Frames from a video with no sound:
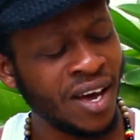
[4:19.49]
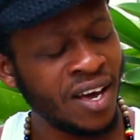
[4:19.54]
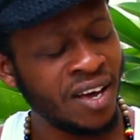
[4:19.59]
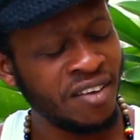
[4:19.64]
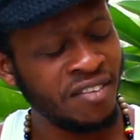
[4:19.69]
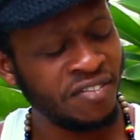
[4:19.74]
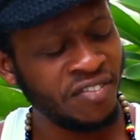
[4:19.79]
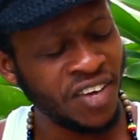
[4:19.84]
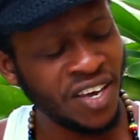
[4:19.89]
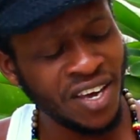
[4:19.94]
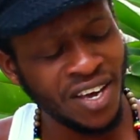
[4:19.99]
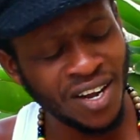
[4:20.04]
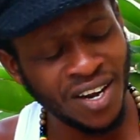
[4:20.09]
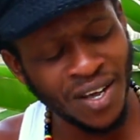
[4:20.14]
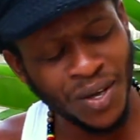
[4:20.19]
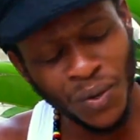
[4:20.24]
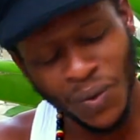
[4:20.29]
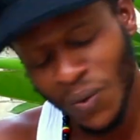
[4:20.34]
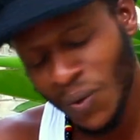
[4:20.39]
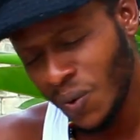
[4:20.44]
I
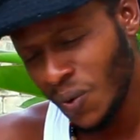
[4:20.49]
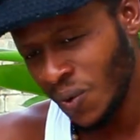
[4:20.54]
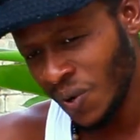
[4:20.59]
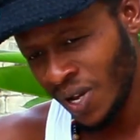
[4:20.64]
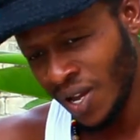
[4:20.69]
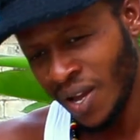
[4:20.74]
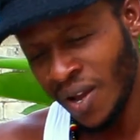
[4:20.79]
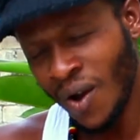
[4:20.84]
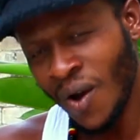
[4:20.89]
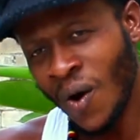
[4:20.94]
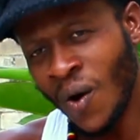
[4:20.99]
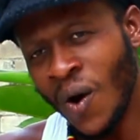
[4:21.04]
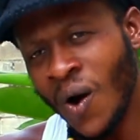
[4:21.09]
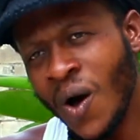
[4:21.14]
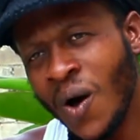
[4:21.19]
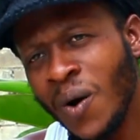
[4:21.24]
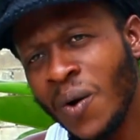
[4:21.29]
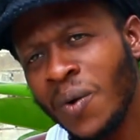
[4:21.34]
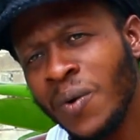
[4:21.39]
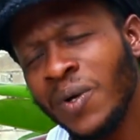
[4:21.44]
feel you
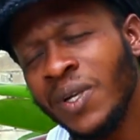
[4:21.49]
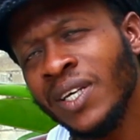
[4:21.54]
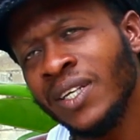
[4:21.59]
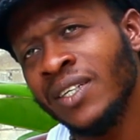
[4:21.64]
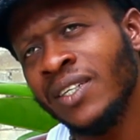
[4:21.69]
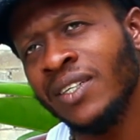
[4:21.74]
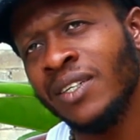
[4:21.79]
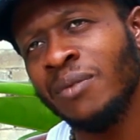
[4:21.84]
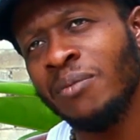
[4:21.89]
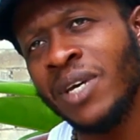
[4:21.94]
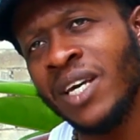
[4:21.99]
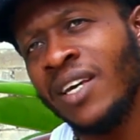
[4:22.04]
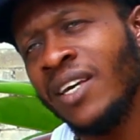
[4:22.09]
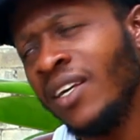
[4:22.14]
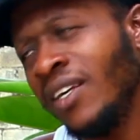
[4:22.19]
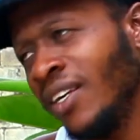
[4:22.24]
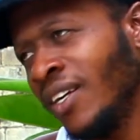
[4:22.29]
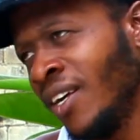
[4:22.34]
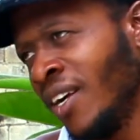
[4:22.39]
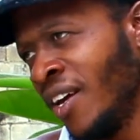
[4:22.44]
holding
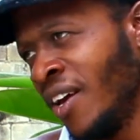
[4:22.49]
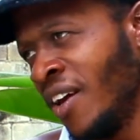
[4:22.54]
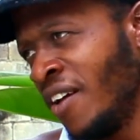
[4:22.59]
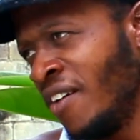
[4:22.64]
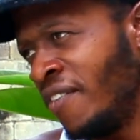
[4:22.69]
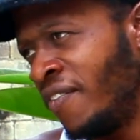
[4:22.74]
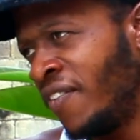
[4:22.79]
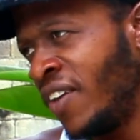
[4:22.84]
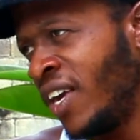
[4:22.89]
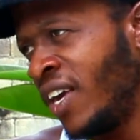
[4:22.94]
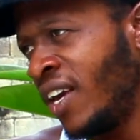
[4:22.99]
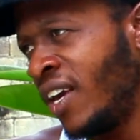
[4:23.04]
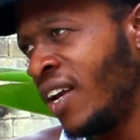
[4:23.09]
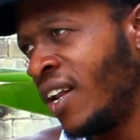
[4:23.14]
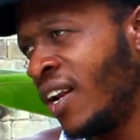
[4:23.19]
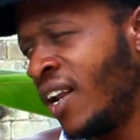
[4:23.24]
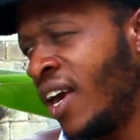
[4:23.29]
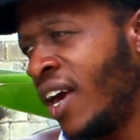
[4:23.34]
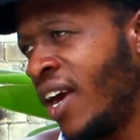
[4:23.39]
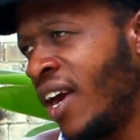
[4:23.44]
me,
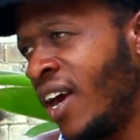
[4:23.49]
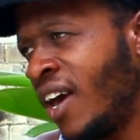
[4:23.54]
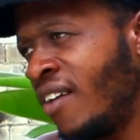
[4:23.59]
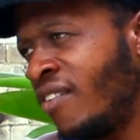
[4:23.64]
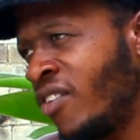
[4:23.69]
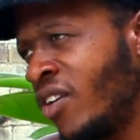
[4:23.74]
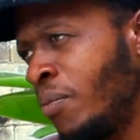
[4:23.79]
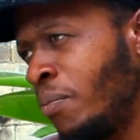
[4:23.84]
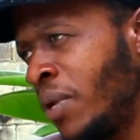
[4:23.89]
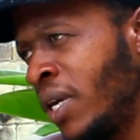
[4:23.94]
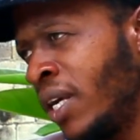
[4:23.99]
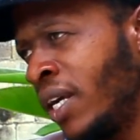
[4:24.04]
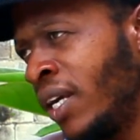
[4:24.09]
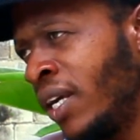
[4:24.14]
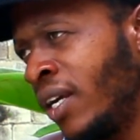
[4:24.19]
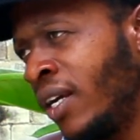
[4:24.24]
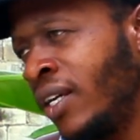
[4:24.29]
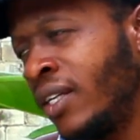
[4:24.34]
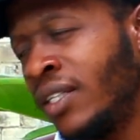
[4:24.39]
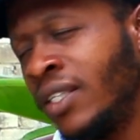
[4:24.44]
feel every
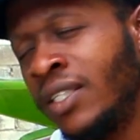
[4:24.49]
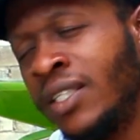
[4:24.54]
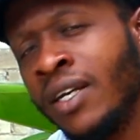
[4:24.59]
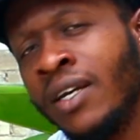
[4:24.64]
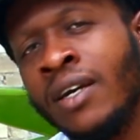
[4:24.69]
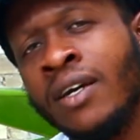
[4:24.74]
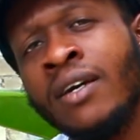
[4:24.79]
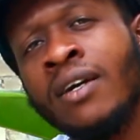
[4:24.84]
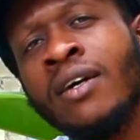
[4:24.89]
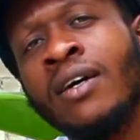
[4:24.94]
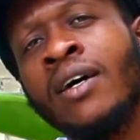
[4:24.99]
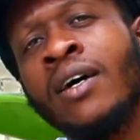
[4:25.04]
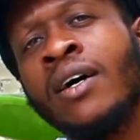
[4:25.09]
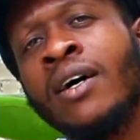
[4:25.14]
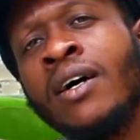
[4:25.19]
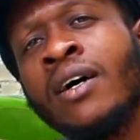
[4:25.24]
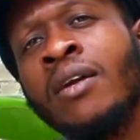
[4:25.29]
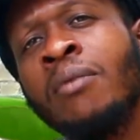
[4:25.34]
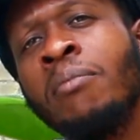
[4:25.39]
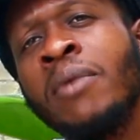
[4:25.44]
beat your
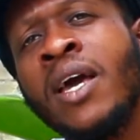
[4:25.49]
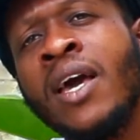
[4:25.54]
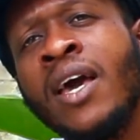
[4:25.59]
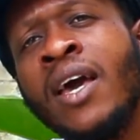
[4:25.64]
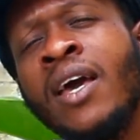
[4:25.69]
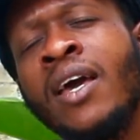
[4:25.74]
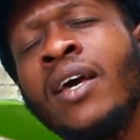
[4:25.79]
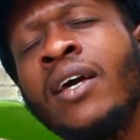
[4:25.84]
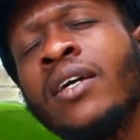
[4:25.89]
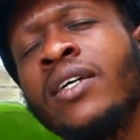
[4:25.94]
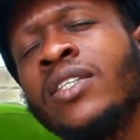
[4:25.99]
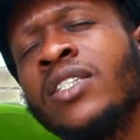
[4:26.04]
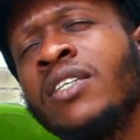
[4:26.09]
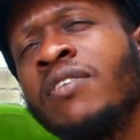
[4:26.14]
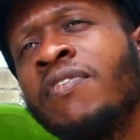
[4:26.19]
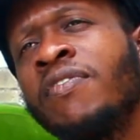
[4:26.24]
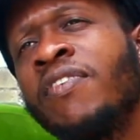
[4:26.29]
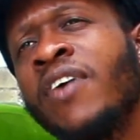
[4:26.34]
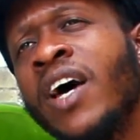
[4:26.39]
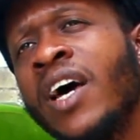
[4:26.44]
heart makes.
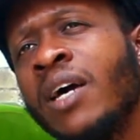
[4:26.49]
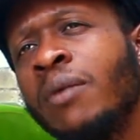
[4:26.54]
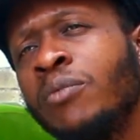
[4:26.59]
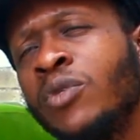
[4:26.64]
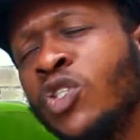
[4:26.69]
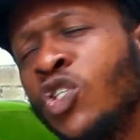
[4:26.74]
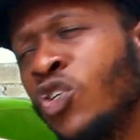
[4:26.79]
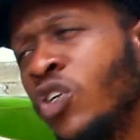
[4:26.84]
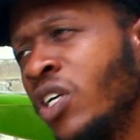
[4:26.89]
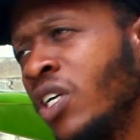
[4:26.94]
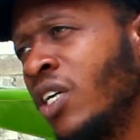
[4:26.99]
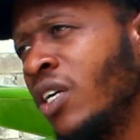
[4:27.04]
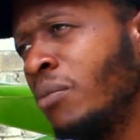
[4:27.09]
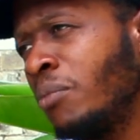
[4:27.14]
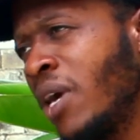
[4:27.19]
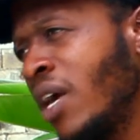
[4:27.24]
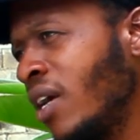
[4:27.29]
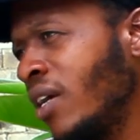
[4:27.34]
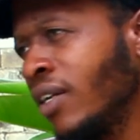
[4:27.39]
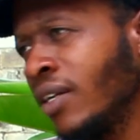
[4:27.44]
If I'm
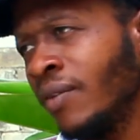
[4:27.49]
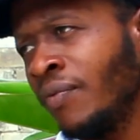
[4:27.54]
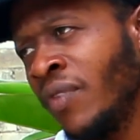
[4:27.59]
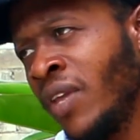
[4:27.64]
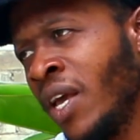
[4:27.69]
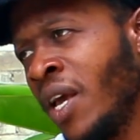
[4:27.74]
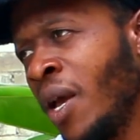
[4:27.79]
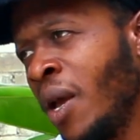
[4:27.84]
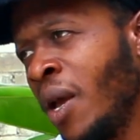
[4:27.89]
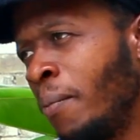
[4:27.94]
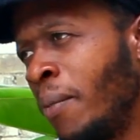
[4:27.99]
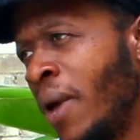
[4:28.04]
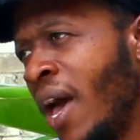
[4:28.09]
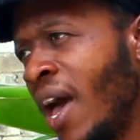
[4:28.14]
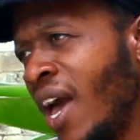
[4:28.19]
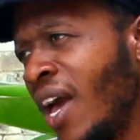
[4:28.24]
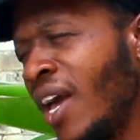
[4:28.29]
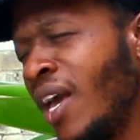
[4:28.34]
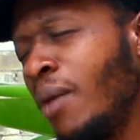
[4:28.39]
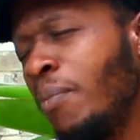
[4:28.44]
dreaming,
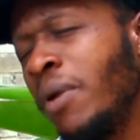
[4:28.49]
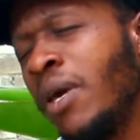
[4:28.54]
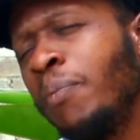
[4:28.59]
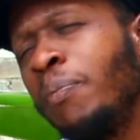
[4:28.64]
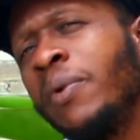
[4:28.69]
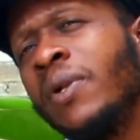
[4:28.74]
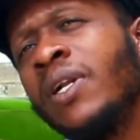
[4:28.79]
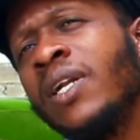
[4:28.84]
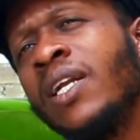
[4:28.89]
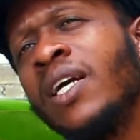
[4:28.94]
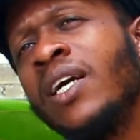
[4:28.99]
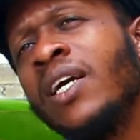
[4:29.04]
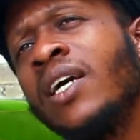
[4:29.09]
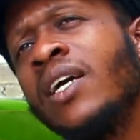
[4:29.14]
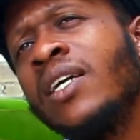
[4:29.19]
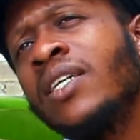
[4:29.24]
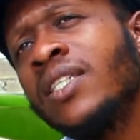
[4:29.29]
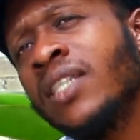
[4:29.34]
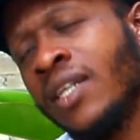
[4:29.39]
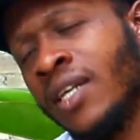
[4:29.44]
baby,
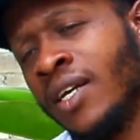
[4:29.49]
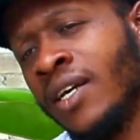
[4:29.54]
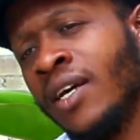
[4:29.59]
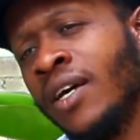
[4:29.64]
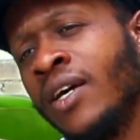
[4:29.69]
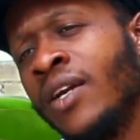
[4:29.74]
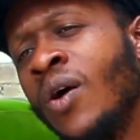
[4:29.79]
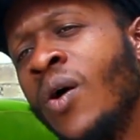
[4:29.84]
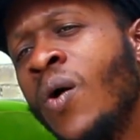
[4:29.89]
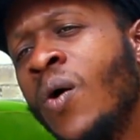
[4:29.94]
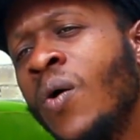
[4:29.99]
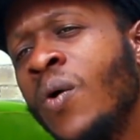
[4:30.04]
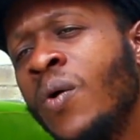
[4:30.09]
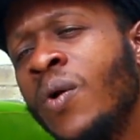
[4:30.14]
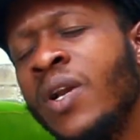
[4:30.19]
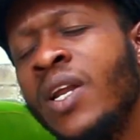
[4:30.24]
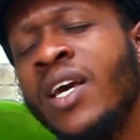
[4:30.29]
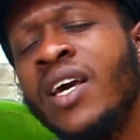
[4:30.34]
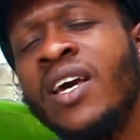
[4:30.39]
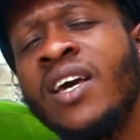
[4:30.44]
please
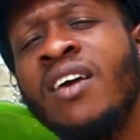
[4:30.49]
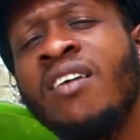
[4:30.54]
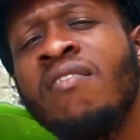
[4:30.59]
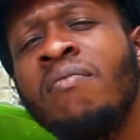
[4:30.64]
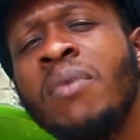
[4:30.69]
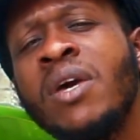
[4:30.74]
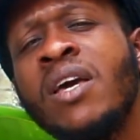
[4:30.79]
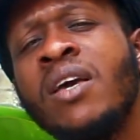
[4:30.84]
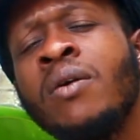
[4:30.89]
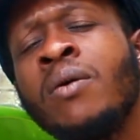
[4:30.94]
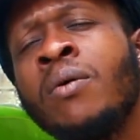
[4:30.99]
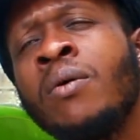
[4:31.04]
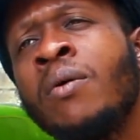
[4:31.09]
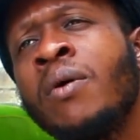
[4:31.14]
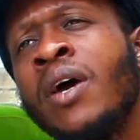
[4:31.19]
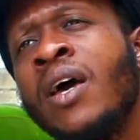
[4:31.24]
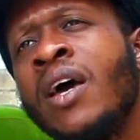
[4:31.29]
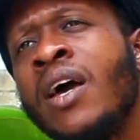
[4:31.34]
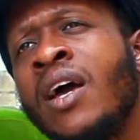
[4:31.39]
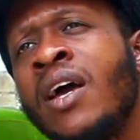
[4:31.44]
don't leave me
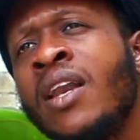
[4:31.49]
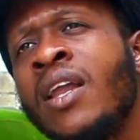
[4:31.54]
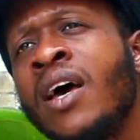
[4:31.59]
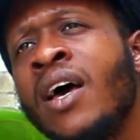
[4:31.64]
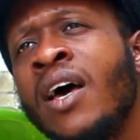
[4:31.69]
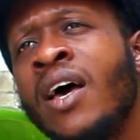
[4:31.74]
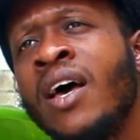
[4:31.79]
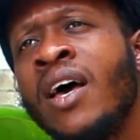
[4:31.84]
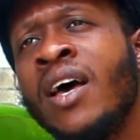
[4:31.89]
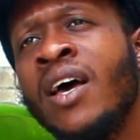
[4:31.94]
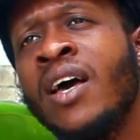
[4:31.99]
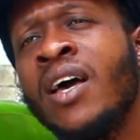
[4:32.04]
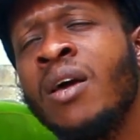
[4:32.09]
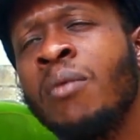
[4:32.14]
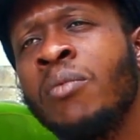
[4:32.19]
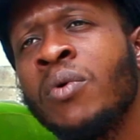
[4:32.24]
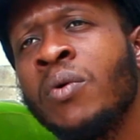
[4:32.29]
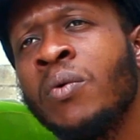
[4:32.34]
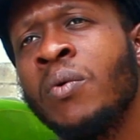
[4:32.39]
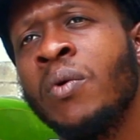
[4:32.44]
when
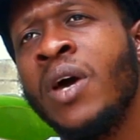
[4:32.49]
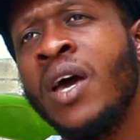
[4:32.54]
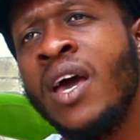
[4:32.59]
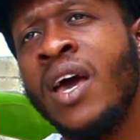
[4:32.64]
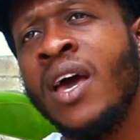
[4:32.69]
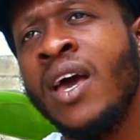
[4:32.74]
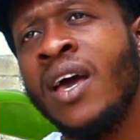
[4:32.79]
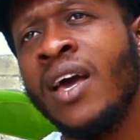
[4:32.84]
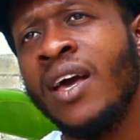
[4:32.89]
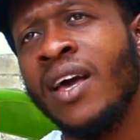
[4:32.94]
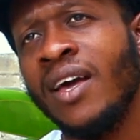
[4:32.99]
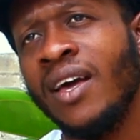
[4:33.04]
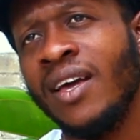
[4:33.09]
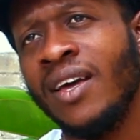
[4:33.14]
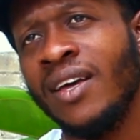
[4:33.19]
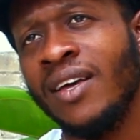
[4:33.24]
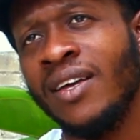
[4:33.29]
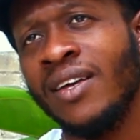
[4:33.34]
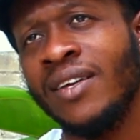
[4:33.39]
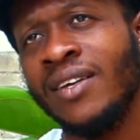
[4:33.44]
I'm
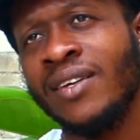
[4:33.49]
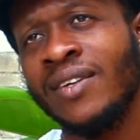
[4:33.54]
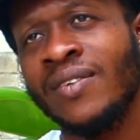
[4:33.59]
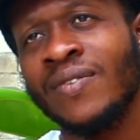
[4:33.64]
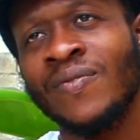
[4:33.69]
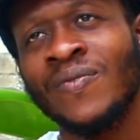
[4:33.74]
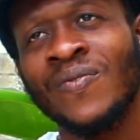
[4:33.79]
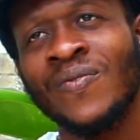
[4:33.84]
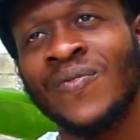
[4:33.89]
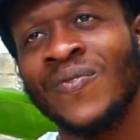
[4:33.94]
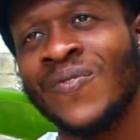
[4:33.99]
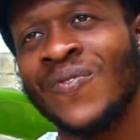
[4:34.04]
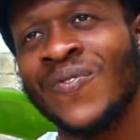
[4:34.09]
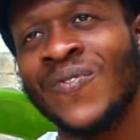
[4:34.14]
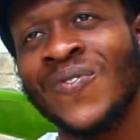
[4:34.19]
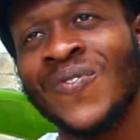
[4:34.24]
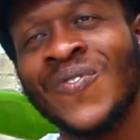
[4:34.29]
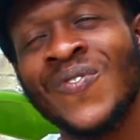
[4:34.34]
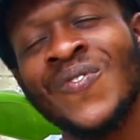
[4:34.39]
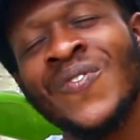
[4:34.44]

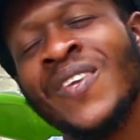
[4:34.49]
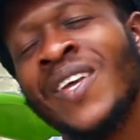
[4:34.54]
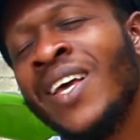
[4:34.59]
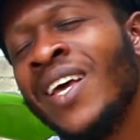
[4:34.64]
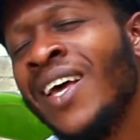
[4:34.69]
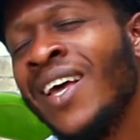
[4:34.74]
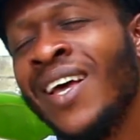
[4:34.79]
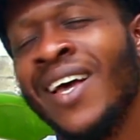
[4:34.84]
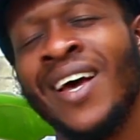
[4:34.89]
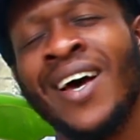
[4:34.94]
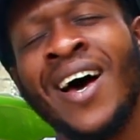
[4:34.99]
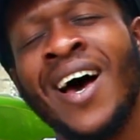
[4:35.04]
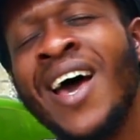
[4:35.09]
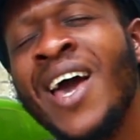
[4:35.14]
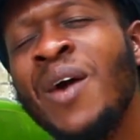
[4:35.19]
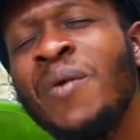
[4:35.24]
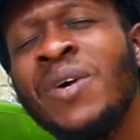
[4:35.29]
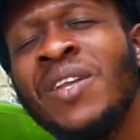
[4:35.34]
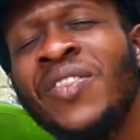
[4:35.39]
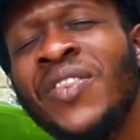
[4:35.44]
awake.
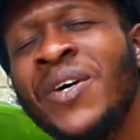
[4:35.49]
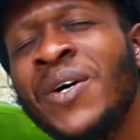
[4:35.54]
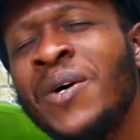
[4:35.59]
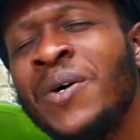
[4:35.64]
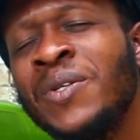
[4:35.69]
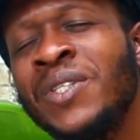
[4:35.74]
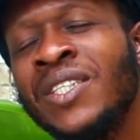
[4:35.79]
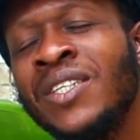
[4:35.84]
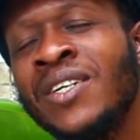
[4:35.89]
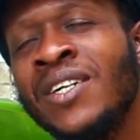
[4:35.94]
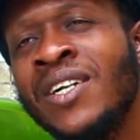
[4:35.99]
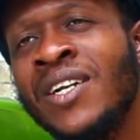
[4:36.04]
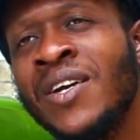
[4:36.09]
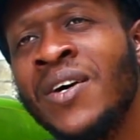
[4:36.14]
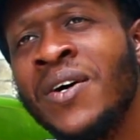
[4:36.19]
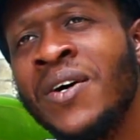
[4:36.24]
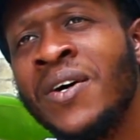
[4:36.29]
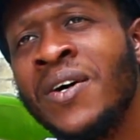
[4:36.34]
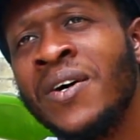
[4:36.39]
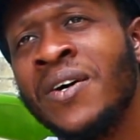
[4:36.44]
I'm without your
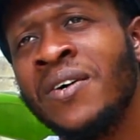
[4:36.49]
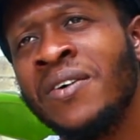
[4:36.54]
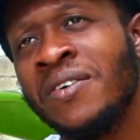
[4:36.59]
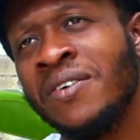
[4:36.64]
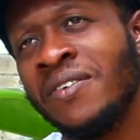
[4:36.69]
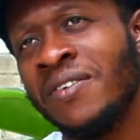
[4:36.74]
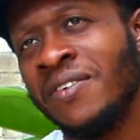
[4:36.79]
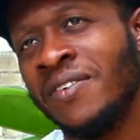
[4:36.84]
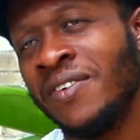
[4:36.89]
love,